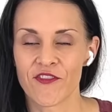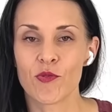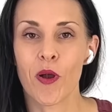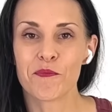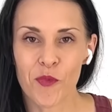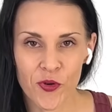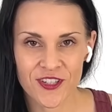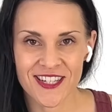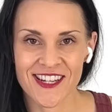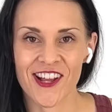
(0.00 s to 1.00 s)
If you want more
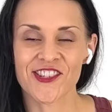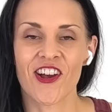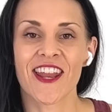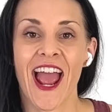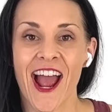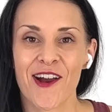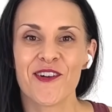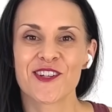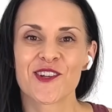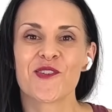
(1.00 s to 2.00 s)
details on how
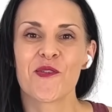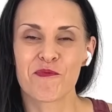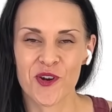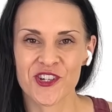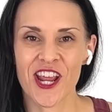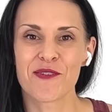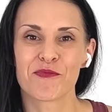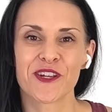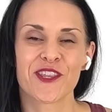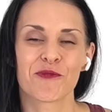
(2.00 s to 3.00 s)
to push and
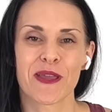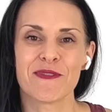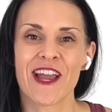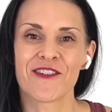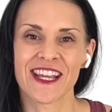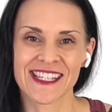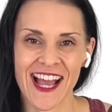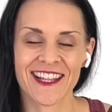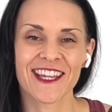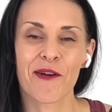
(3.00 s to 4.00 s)
breathe your baby out
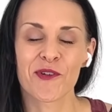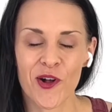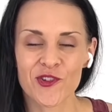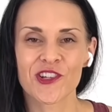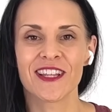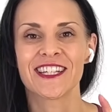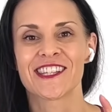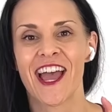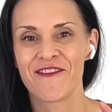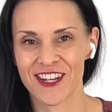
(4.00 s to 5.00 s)
exactly, I will also link to
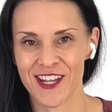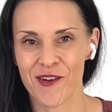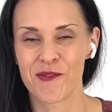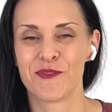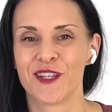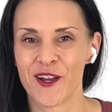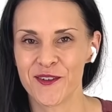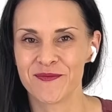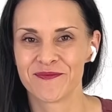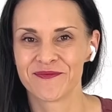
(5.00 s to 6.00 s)
that video below.